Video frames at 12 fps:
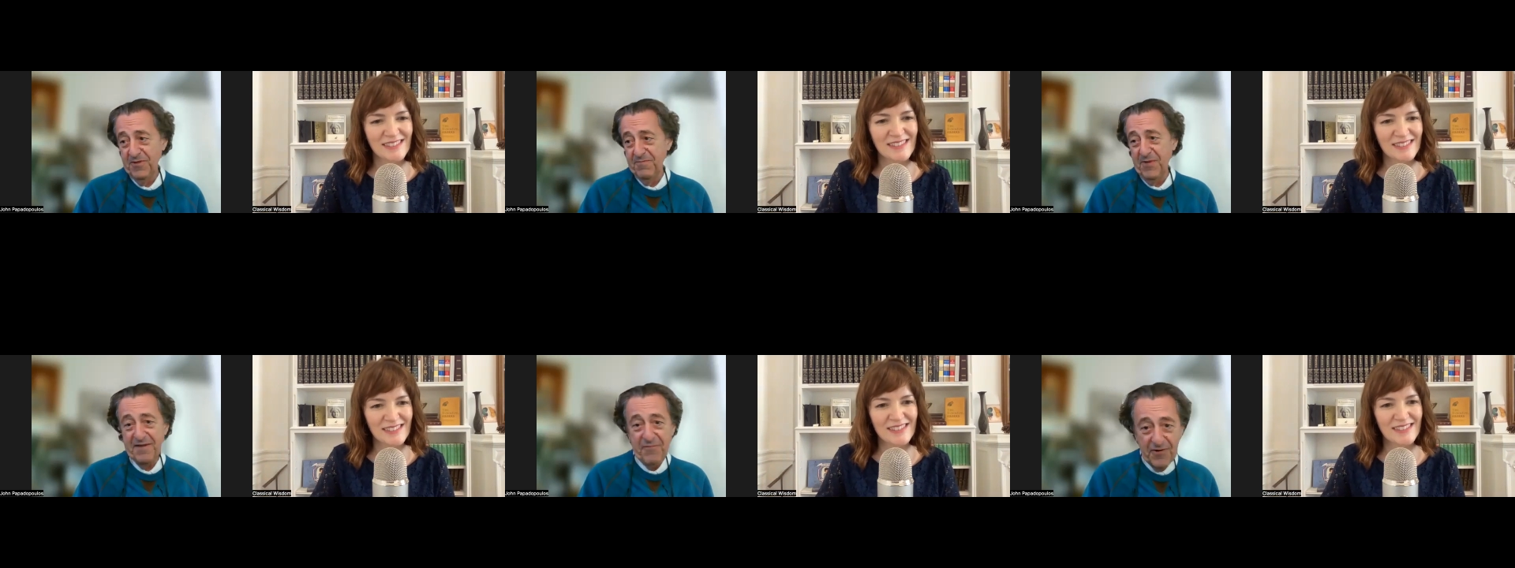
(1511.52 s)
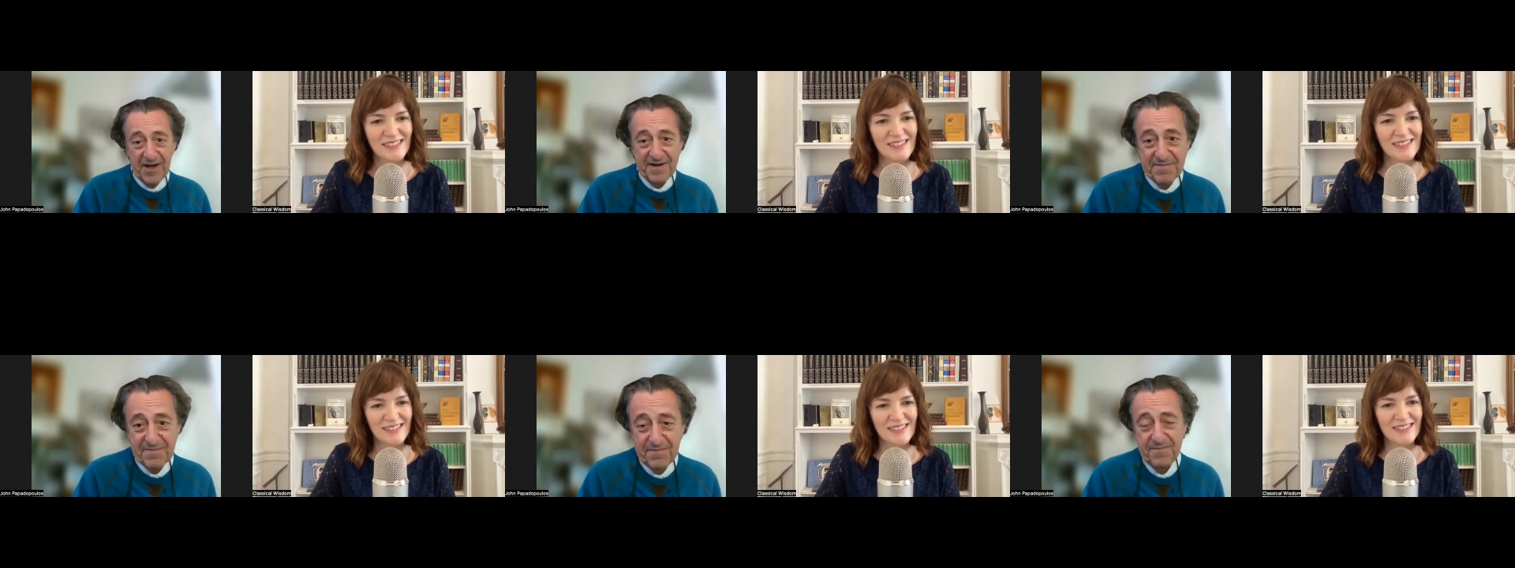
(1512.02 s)
Speaker 1: with my
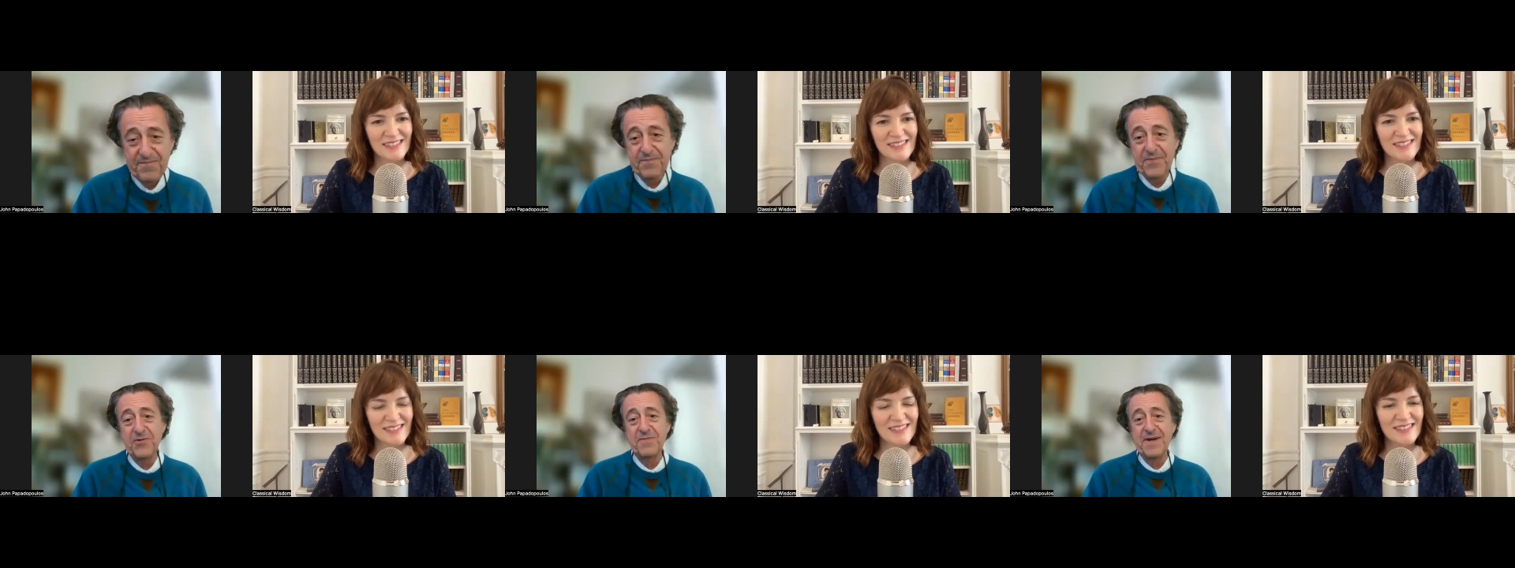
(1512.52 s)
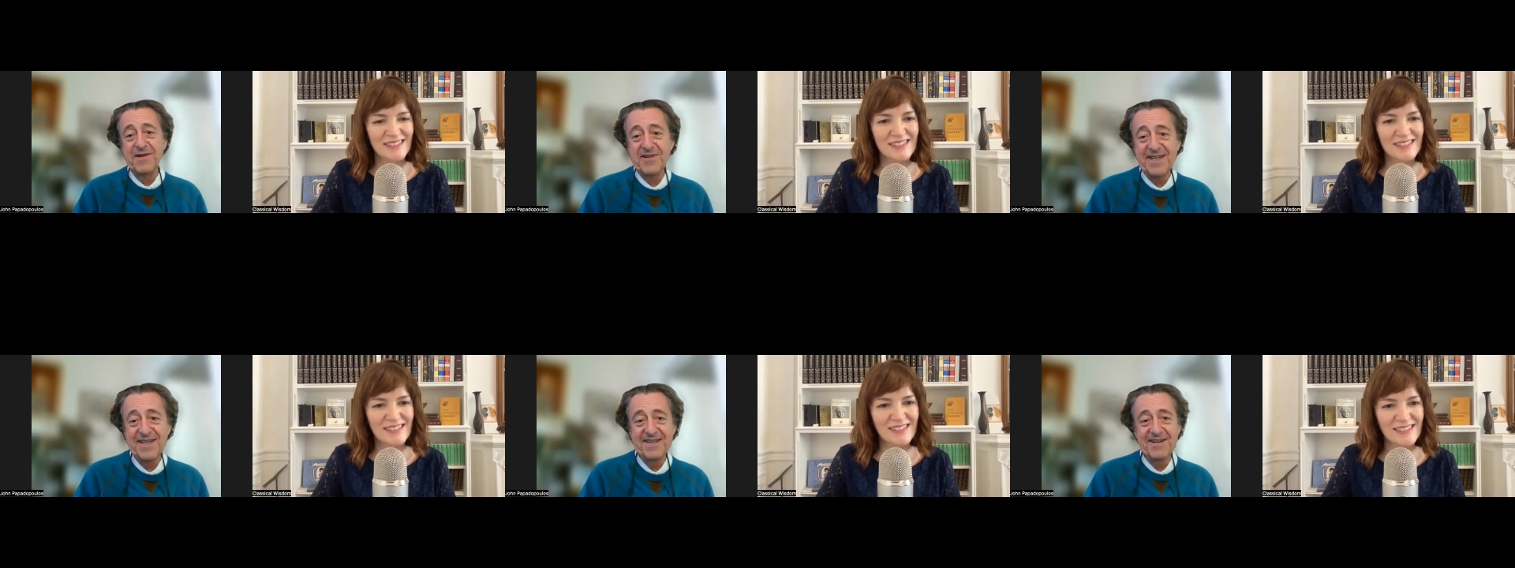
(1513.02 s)
friend bill
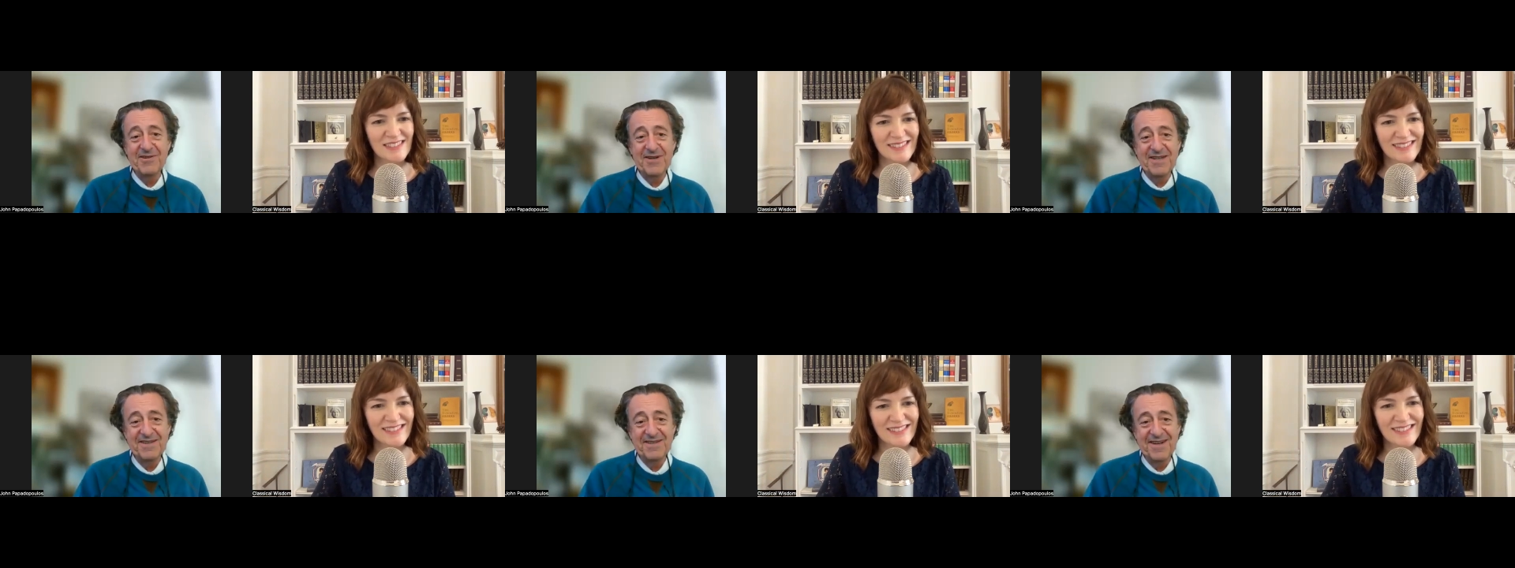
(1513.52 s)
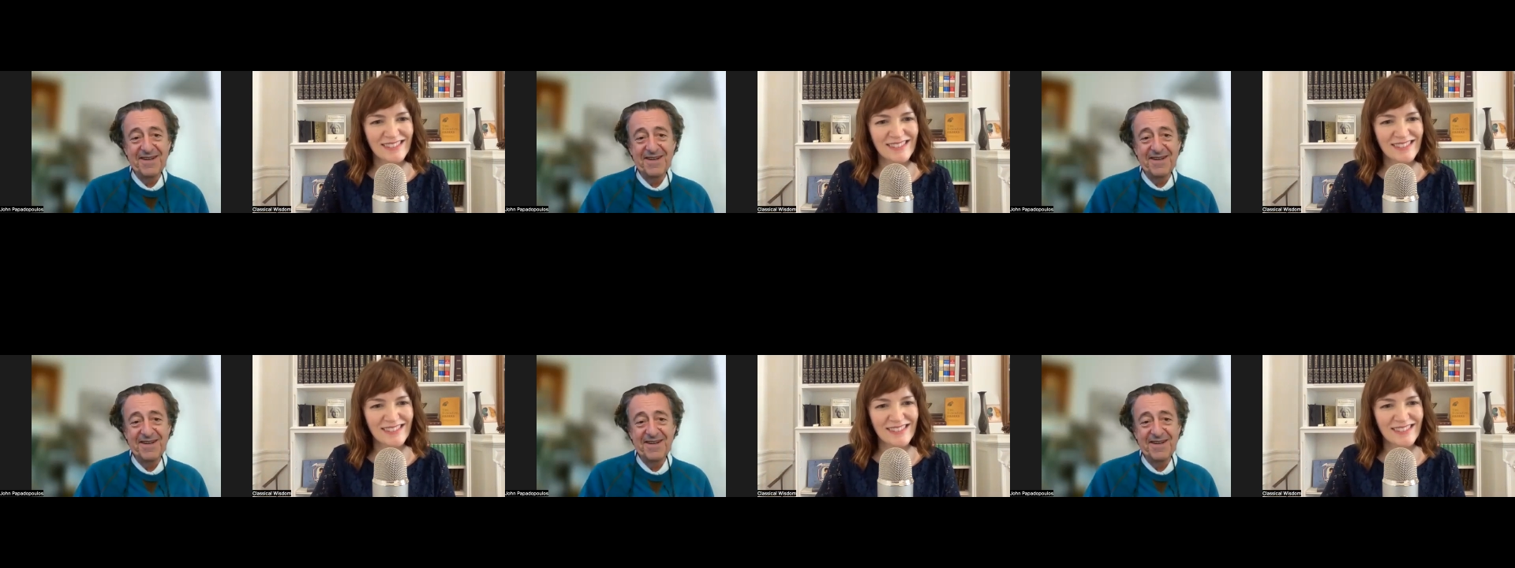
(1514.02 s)
murray you know i,